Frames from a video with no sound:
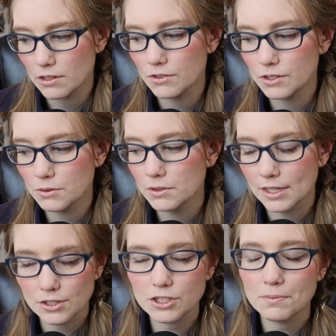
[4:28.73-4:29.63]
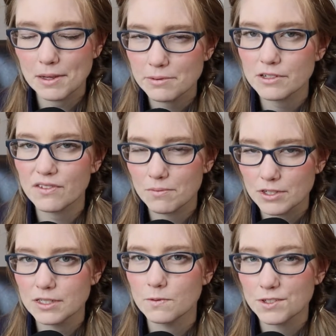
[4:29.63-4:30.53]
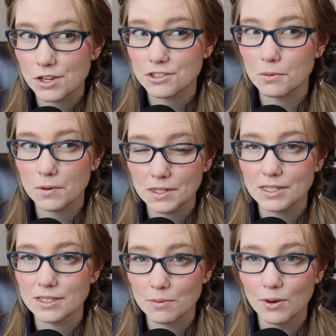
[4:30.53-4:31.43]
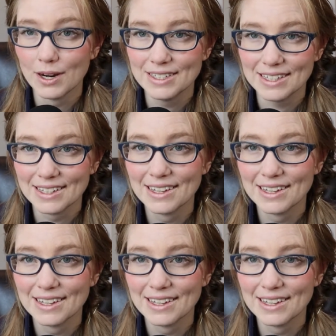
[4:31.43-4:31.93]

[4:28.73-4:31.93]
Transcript: Although Letters and Papers from Prison was also pretty disappointing.